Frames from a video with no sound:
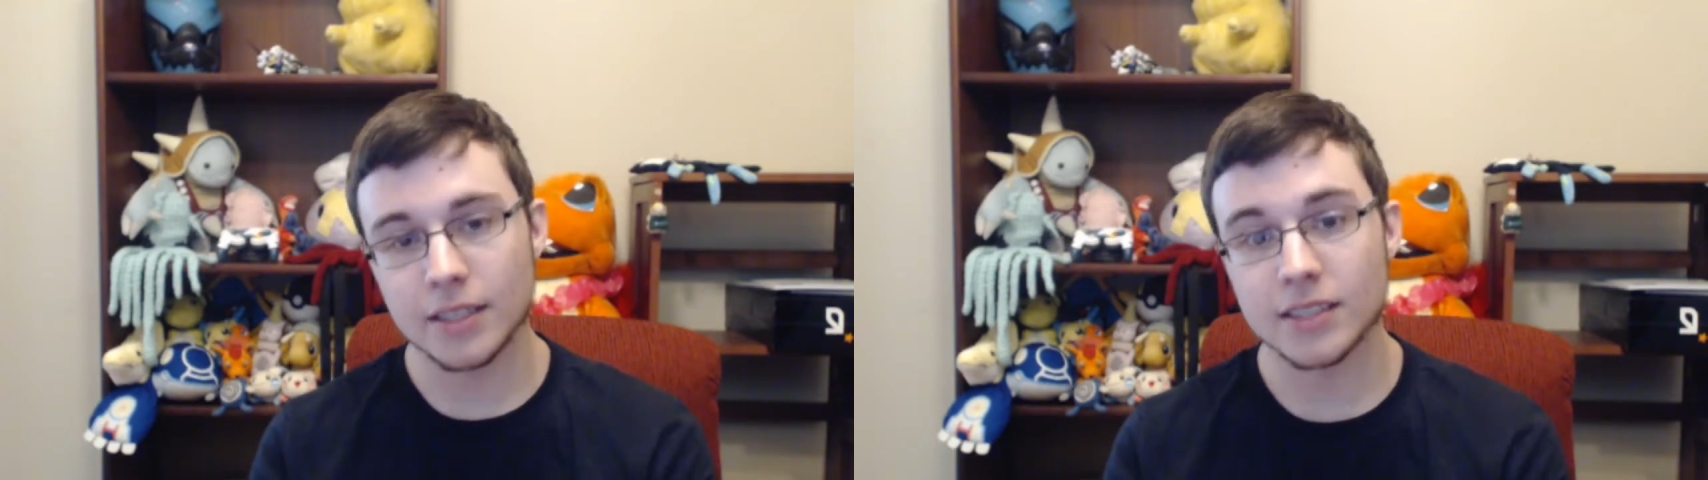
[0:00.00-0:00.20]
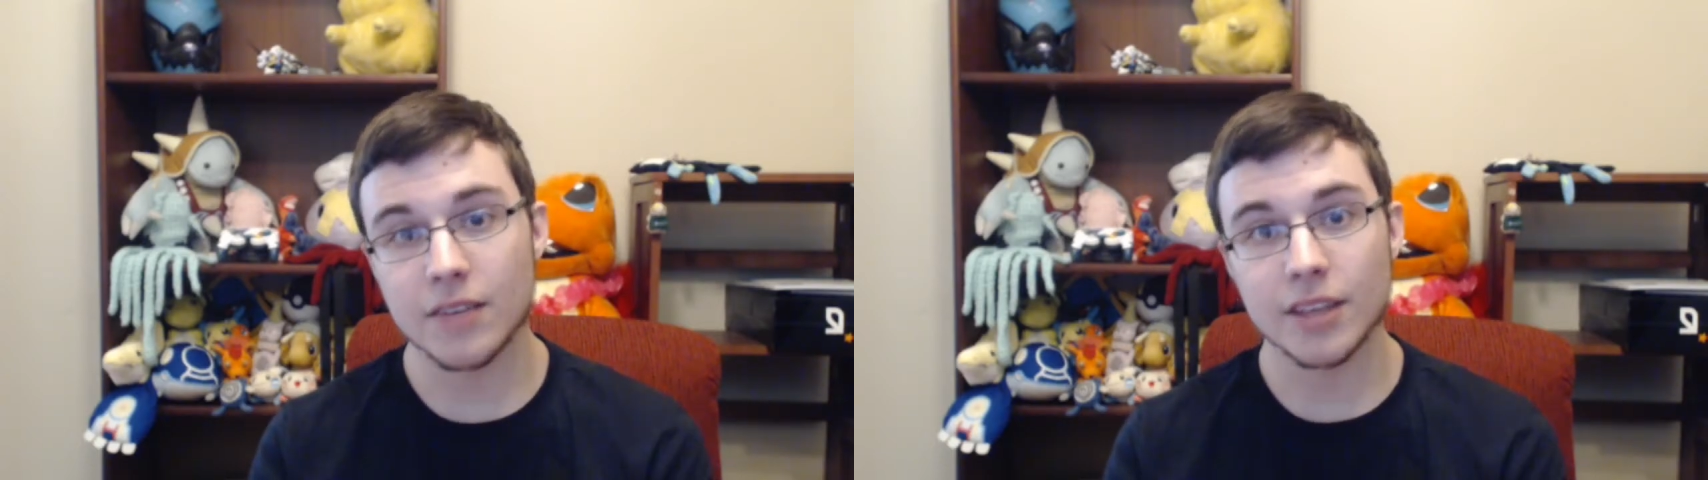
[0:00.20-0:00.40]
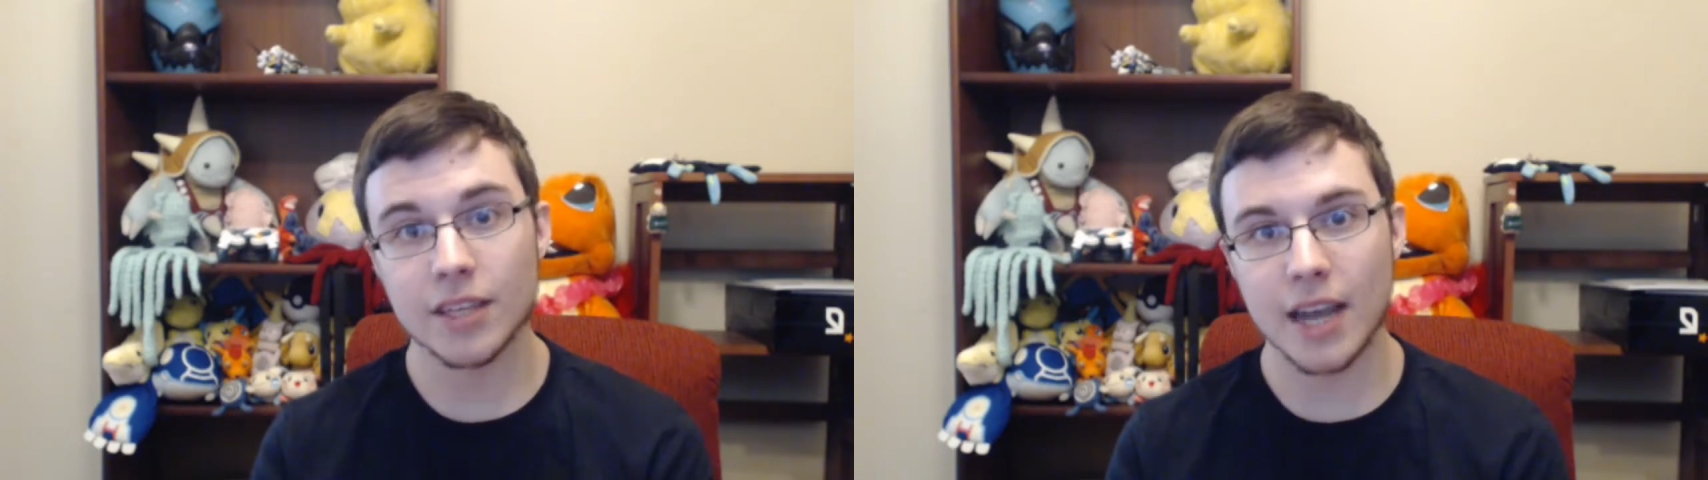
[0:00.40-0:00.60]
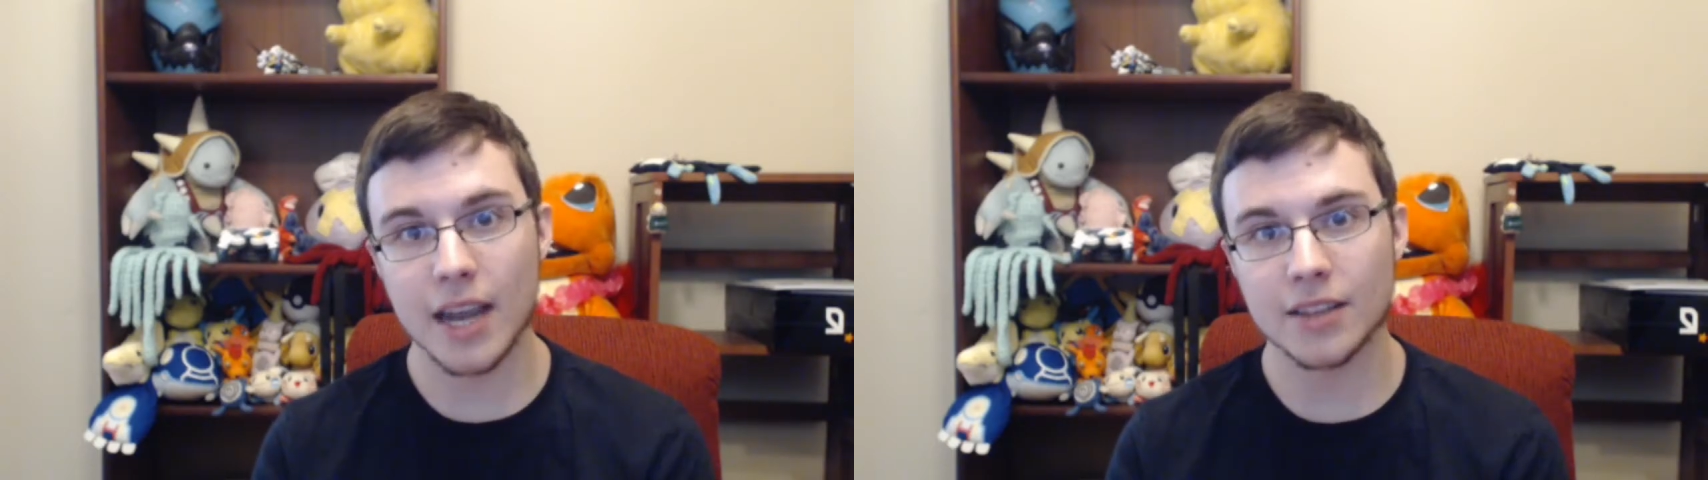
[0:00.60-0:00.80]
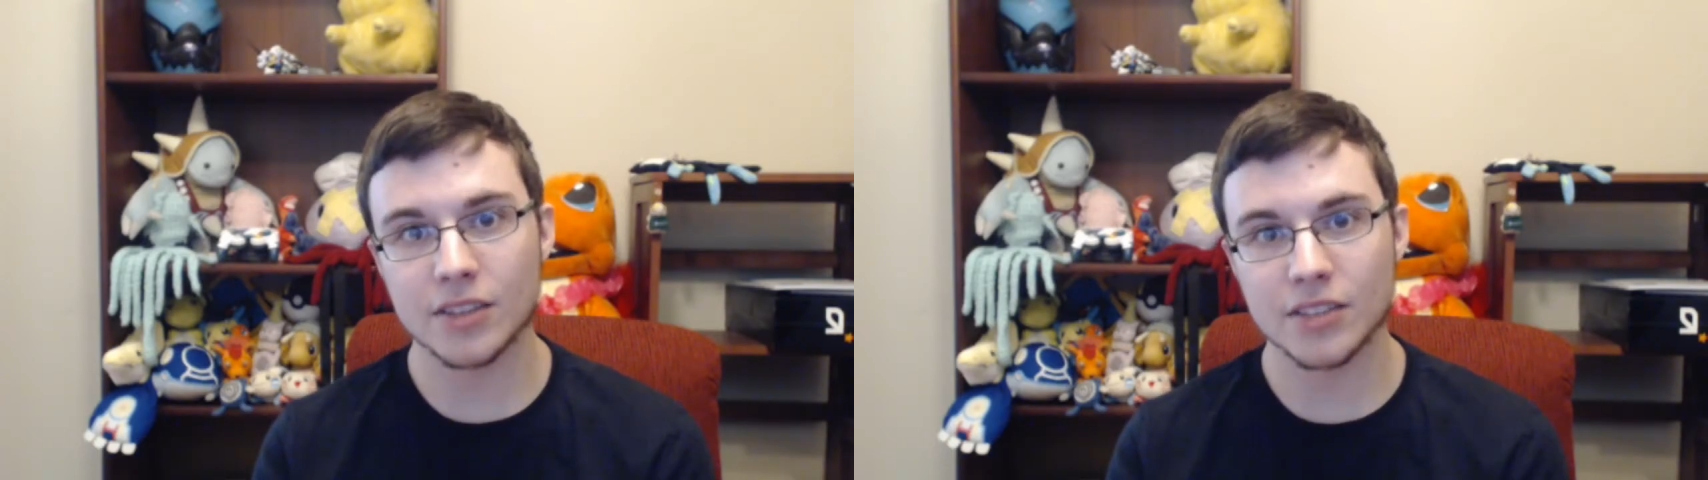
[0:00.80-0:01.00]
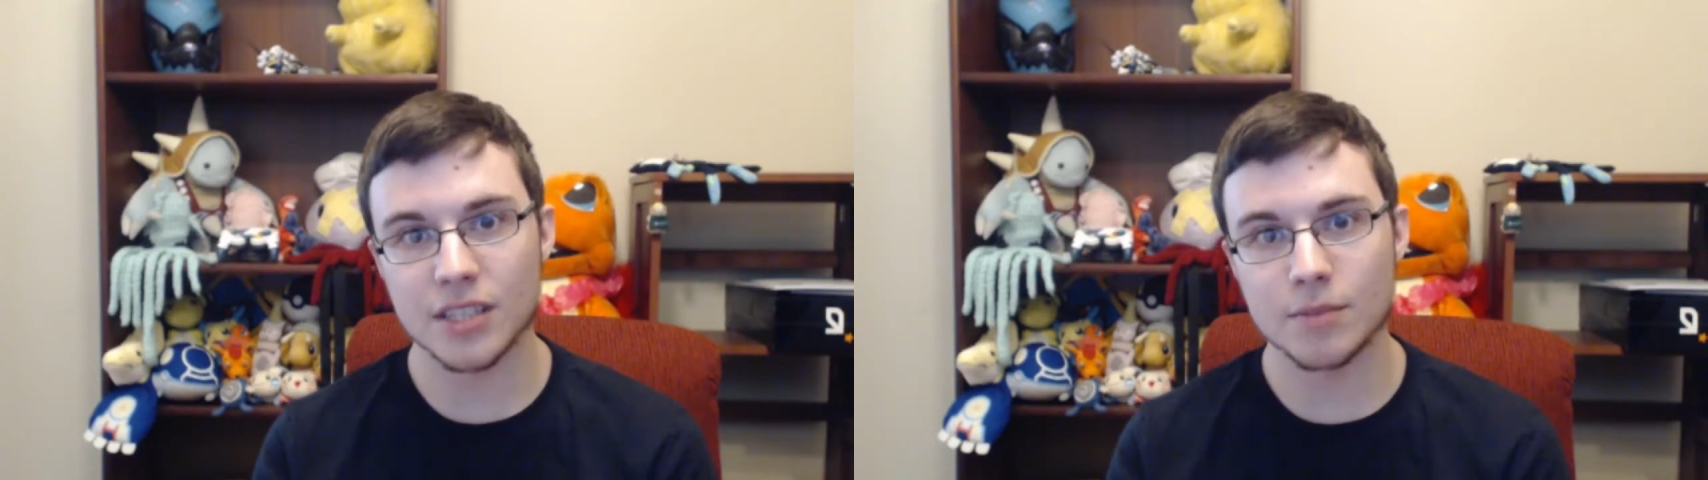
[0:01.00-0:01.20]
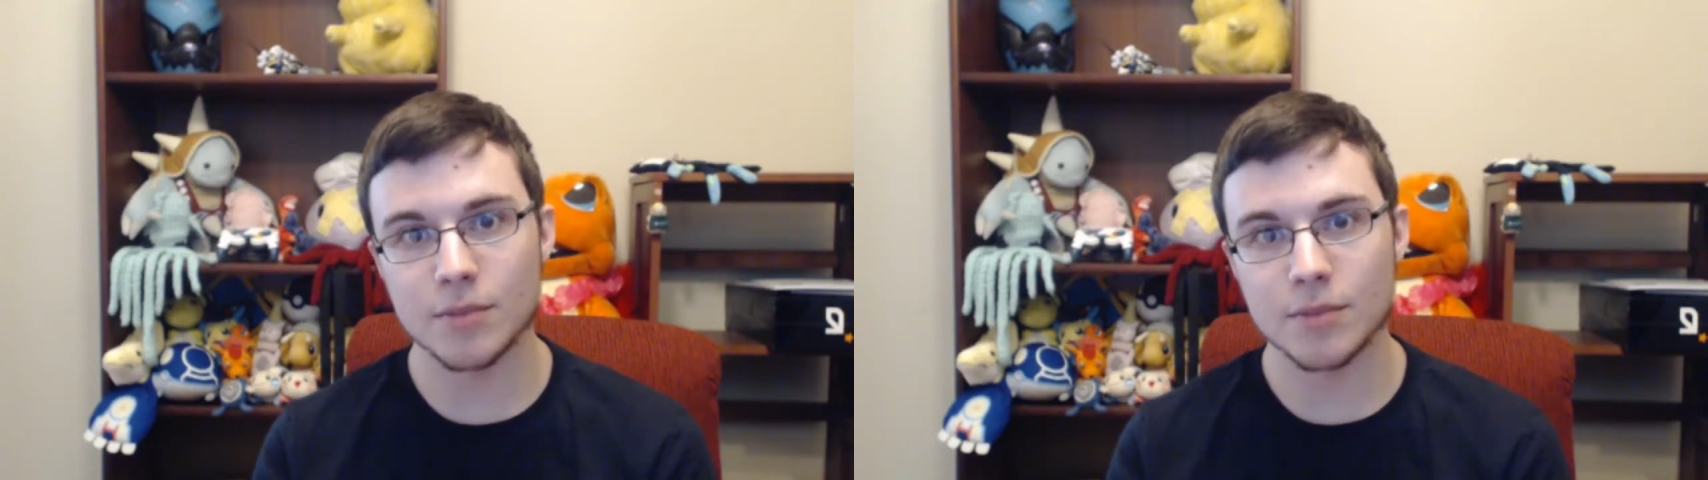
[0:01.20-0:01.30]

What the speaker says: 7th and 8th seed